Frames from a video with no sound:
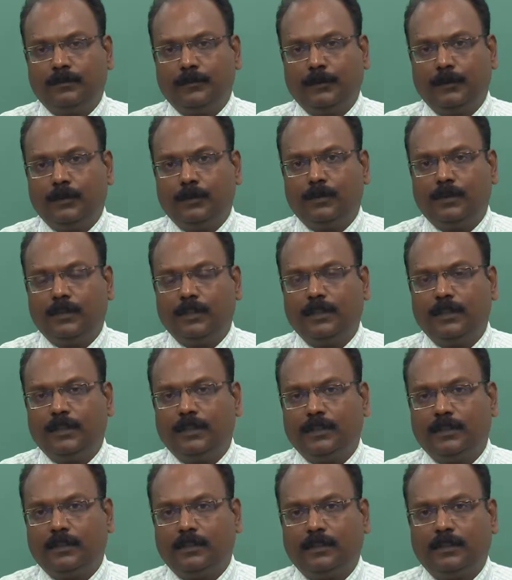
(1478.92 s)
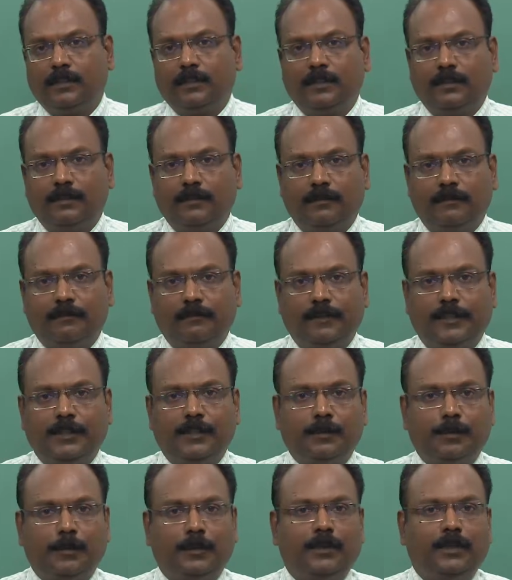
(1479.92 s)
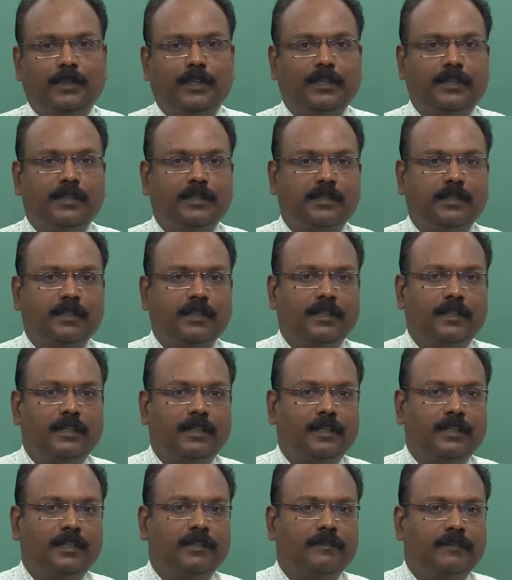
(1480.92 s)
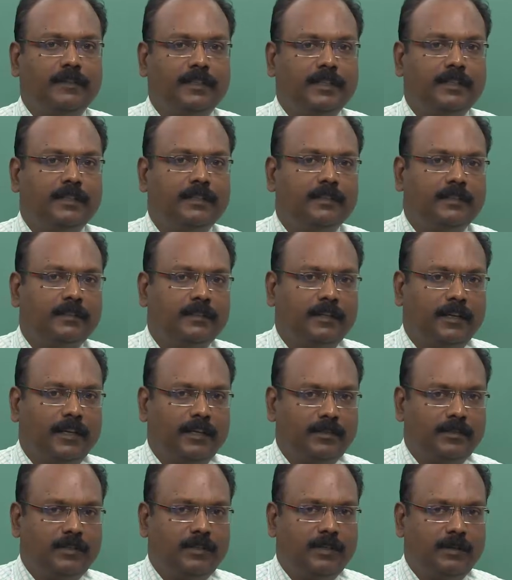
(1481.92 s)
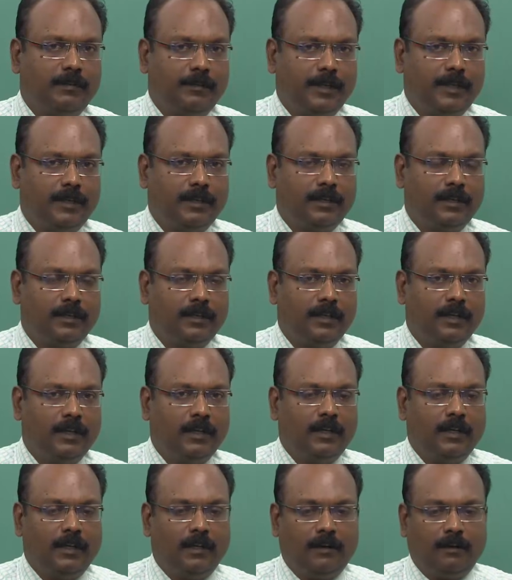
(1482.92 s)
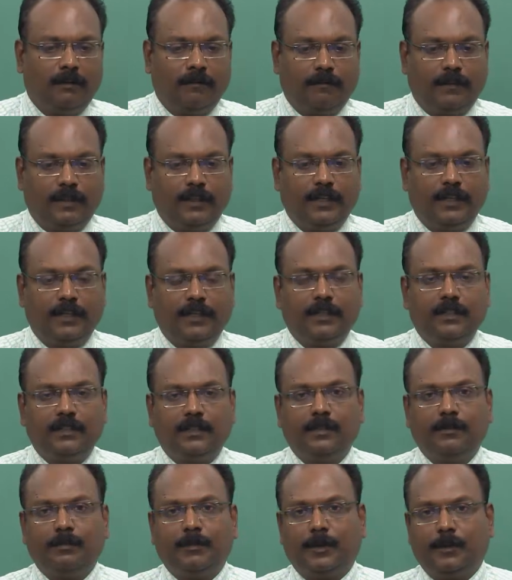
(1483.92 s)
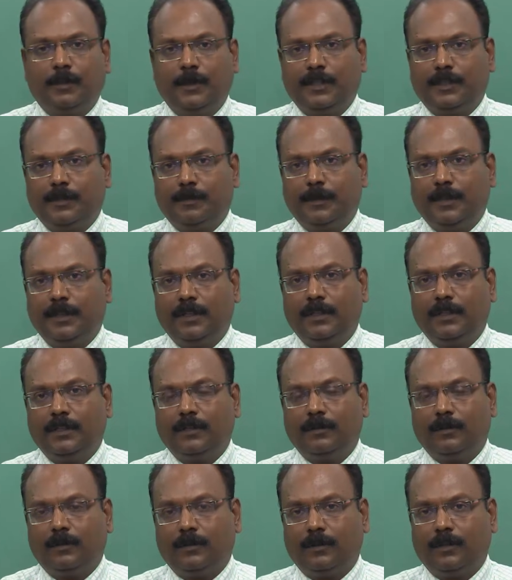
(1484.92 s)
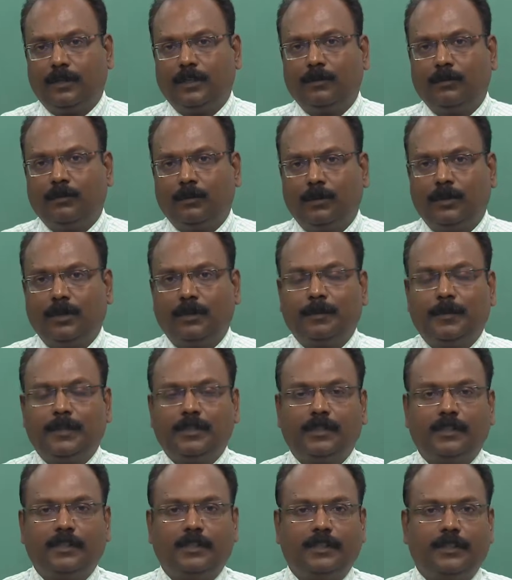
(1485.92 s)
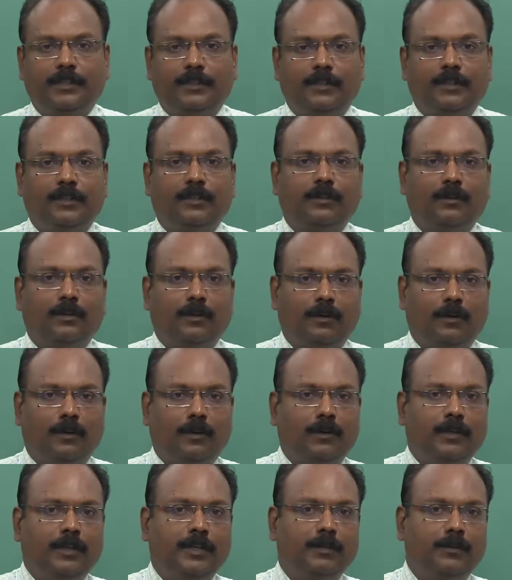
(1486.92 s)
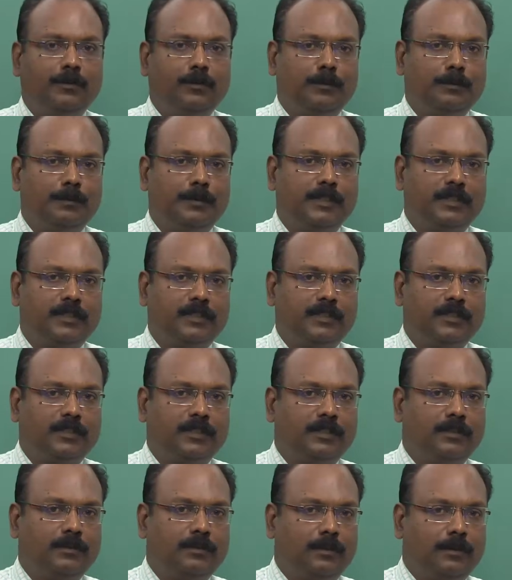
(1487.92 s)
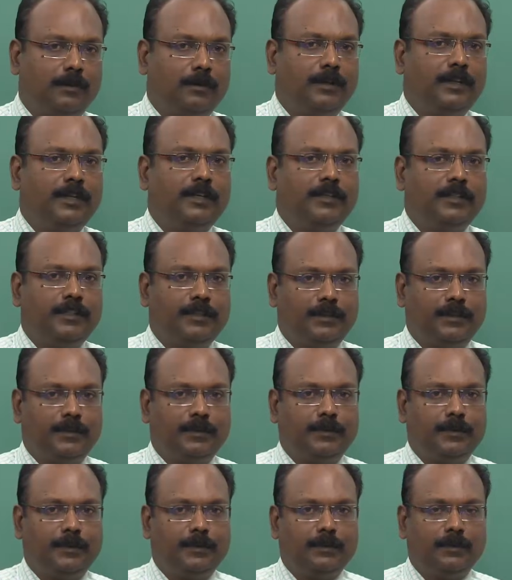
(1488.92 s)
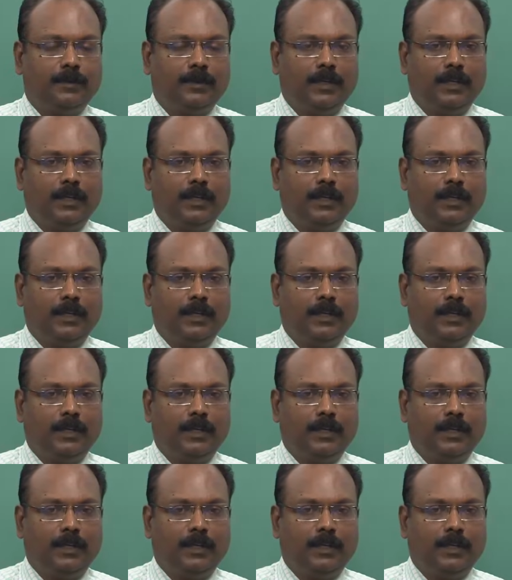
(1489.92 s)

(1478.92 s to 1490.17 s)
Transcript: using this very spontaneously and in a very natural manner, whether it is in public speaking or in oral presentation or in group discussion or in interview,